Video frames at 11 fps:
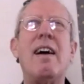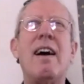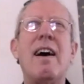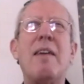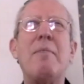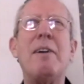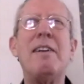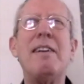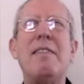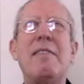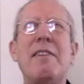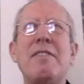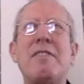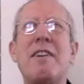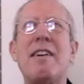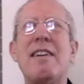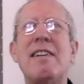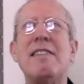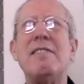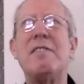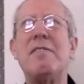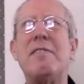How many of these
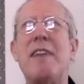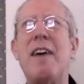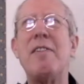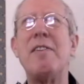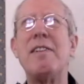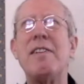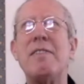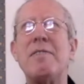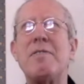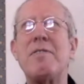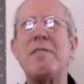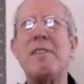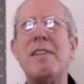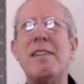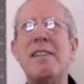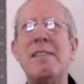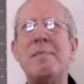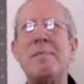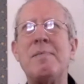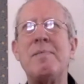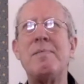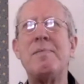kinds of narratives
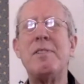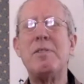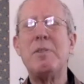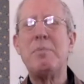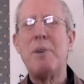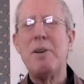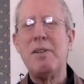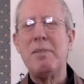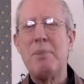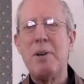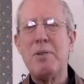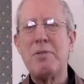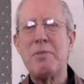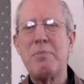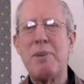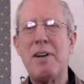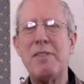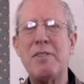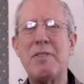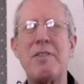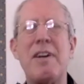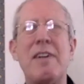do you impose upon
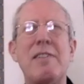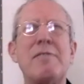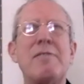yourself?